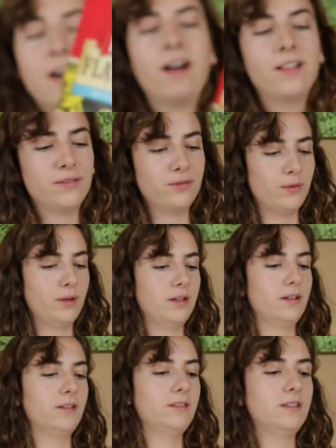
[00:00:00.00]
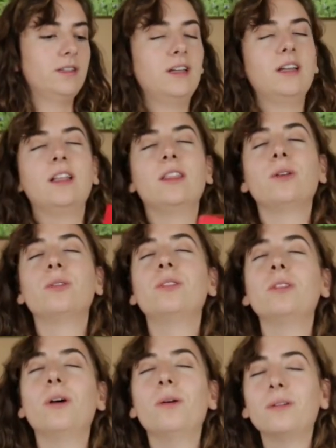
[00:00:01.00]
olive oil. They're
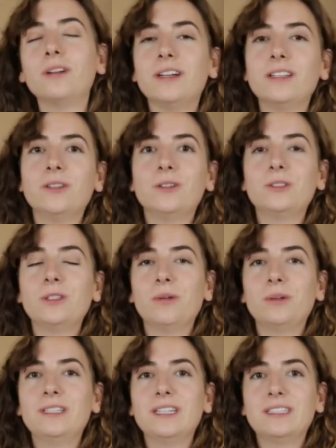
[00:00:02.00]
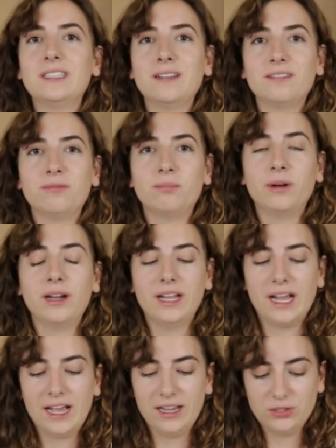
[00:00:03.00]
so good, they're so addictive,
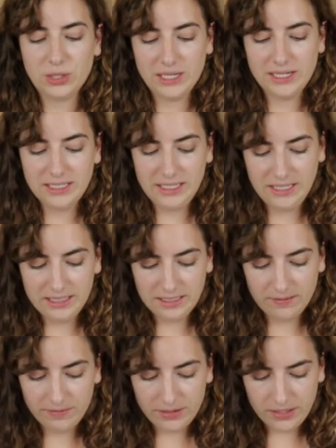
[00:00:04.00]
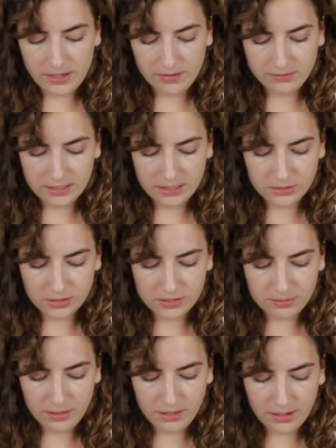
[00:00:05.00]
but I try not to eat them very often
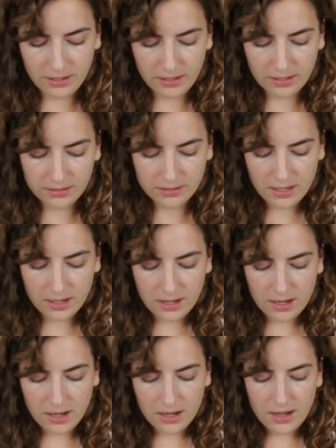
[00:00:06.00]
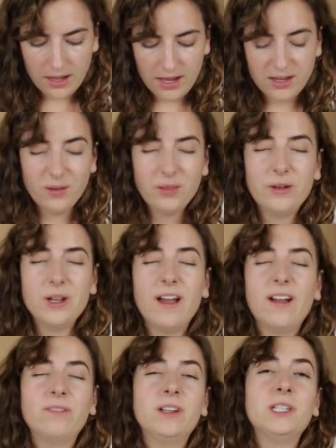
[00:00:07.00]
just because I know they're
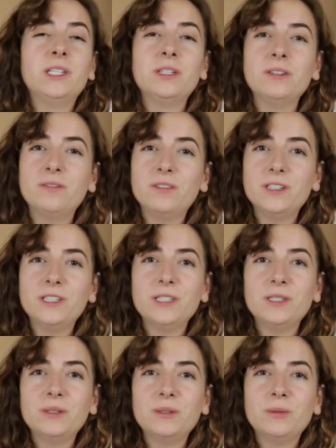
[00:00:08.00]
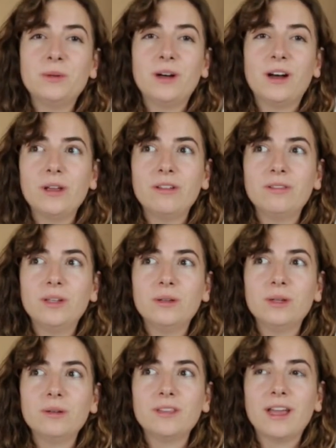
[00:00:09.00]
not very good for you. If you
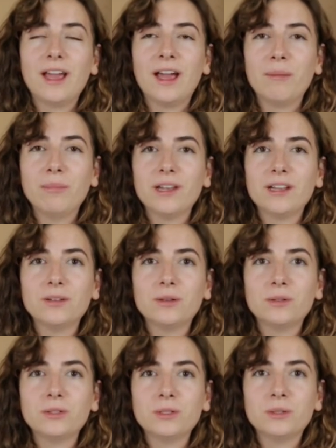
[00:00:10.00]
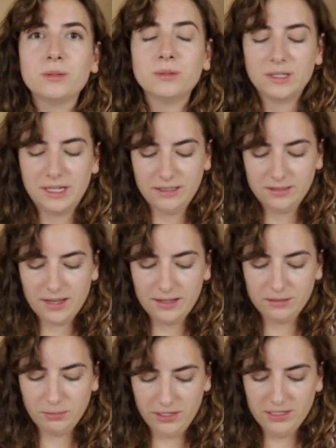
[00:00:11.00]
use that app that I told you, it
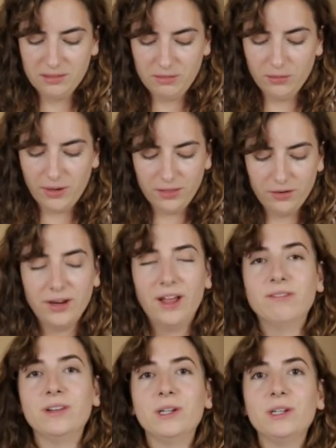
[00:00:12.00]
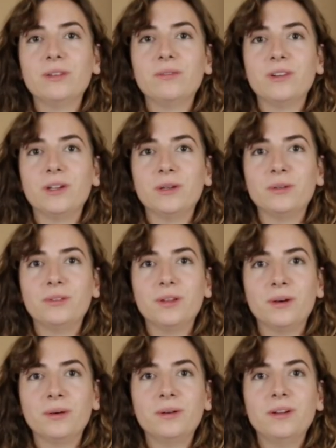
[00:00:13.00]
explained to me why they're not very good for you,
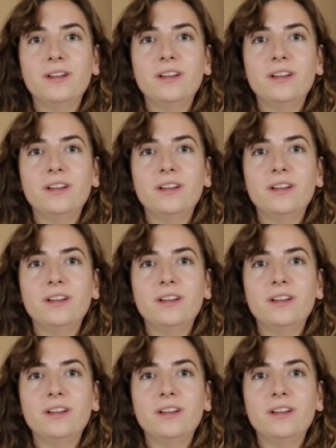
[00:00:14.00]
so